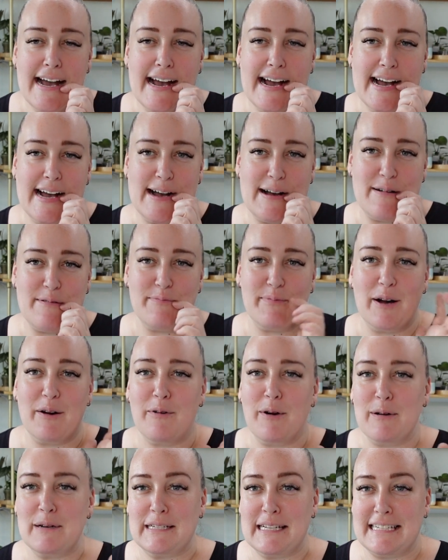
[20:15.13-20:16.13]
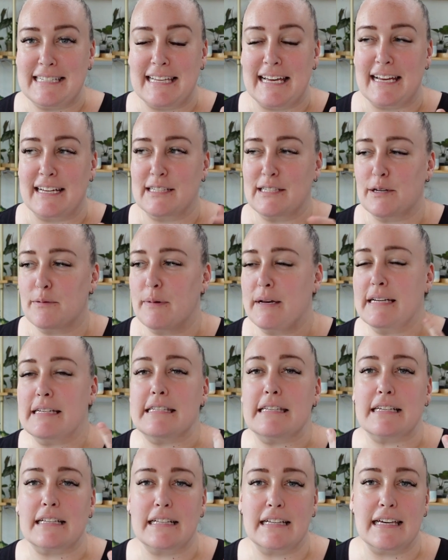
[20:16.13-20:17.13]
But what was I saying? So
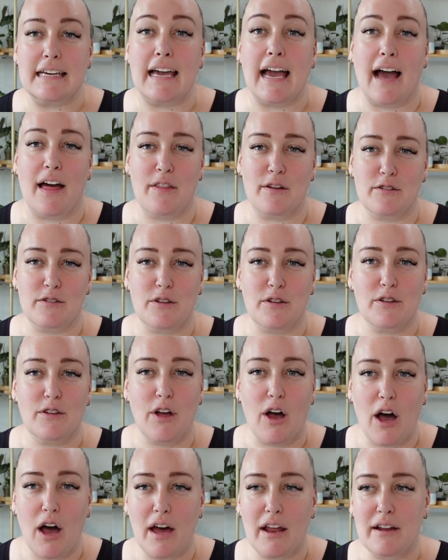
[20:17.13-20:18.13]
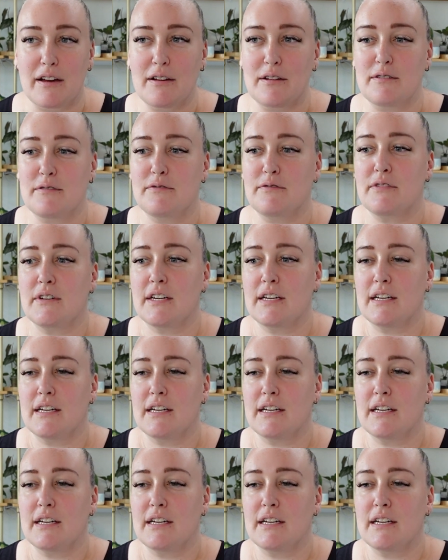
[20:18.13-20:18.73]
basically, yeah, there's a lot of